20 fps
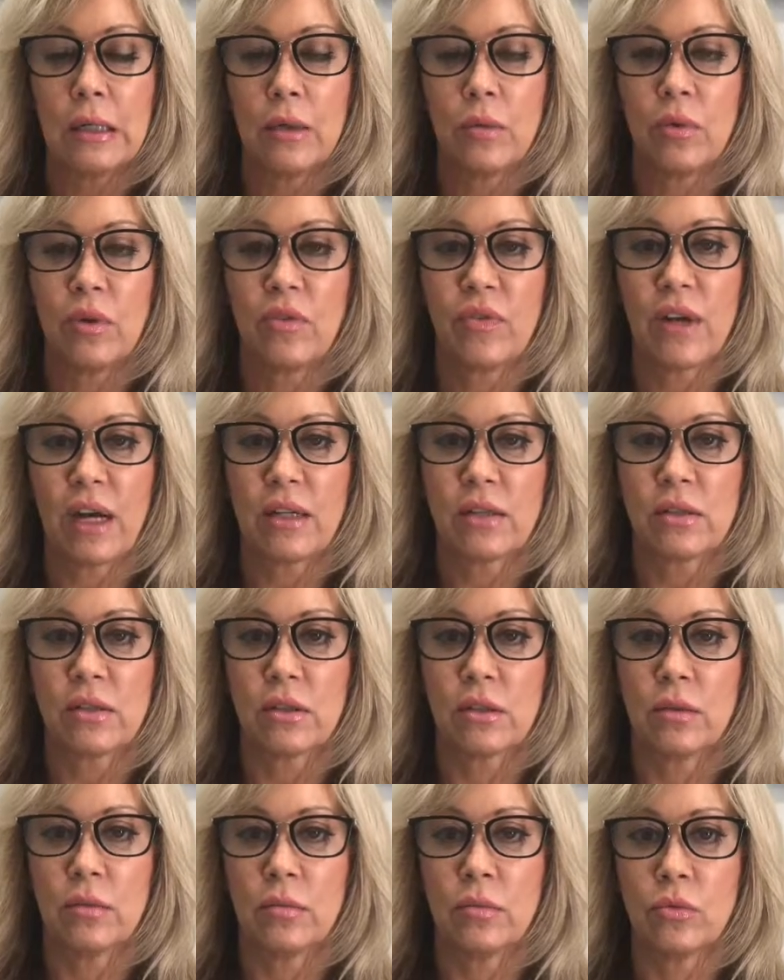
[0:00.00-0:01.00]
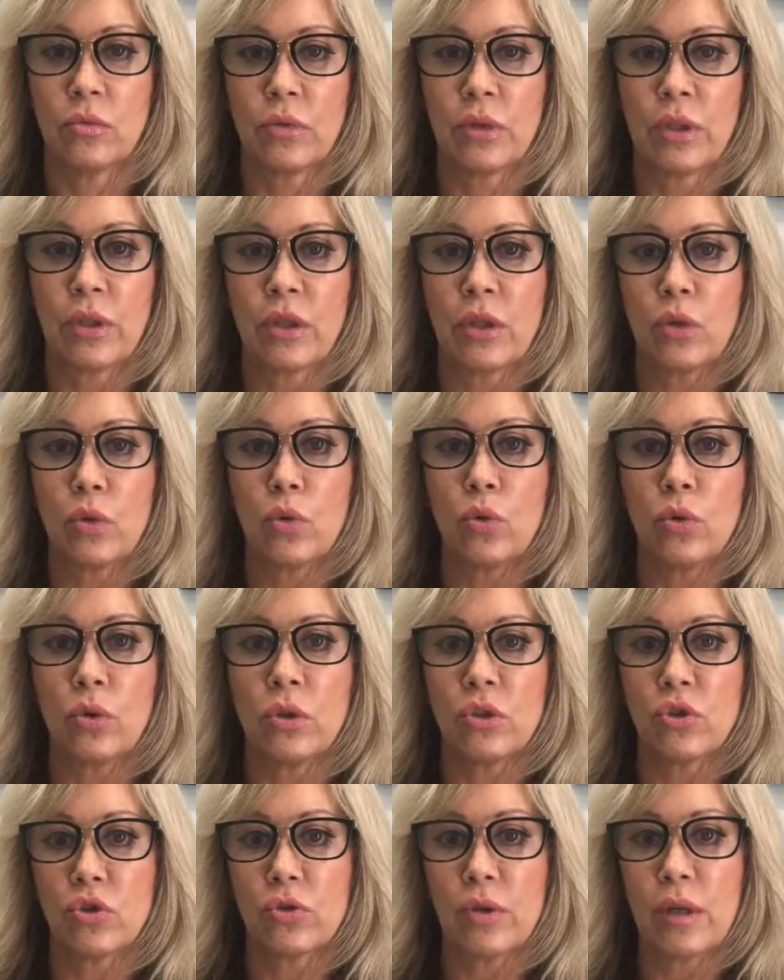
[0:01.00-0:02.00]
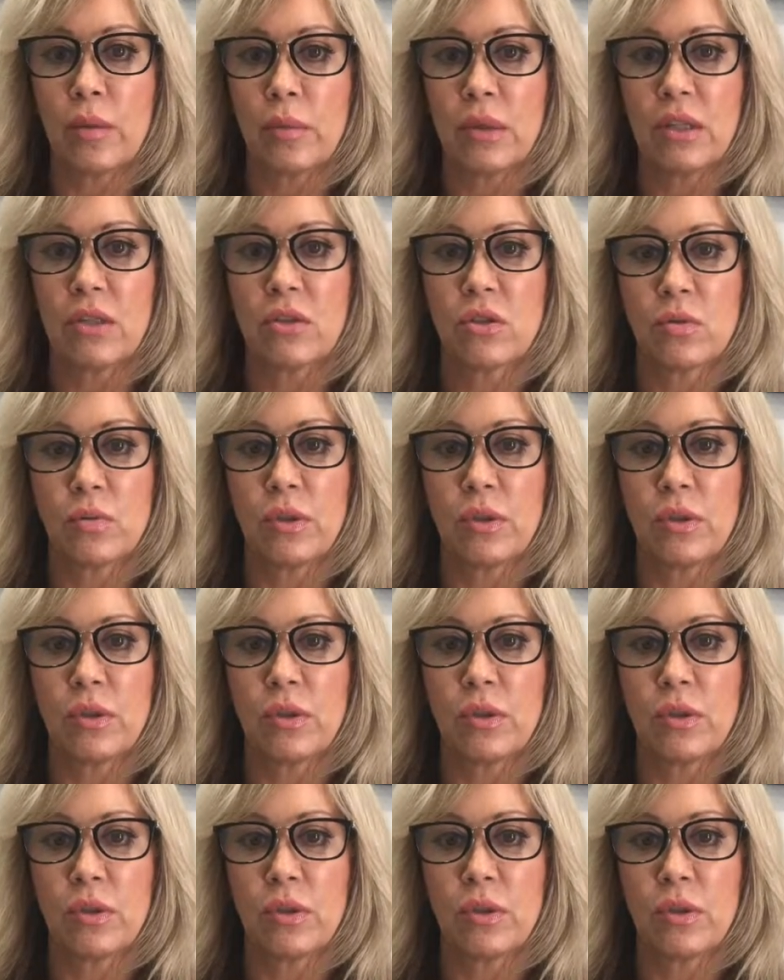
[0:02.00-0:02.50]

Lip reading: We've got some really cool treatments.